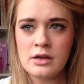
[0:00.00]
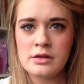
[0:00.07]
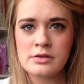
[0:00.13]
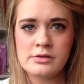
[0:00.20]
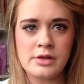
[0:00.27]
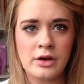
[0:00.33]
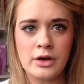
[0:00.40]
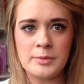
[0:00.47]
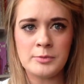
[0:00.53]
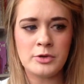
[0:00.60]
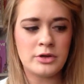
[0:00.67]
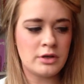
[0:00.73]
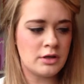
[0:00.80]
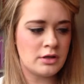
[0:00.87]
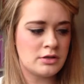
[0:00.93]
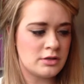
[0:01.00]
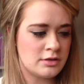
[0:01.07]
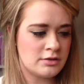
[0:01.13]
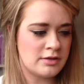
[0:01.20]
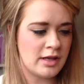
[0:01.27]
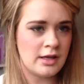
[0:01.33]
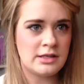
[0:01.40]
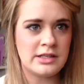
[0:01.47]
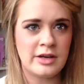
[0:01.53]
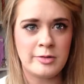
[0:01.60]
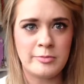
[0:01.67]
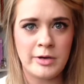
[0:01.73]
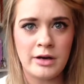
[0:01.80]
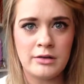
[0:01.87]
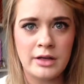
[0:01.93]
So I'm gonna just say
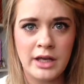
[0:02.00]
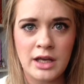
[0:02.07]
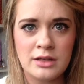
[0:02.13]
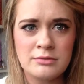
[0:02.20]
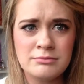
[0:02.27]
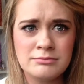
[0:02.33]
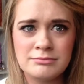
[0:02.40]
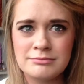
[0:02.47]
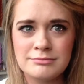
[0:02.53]
Darren Brown again.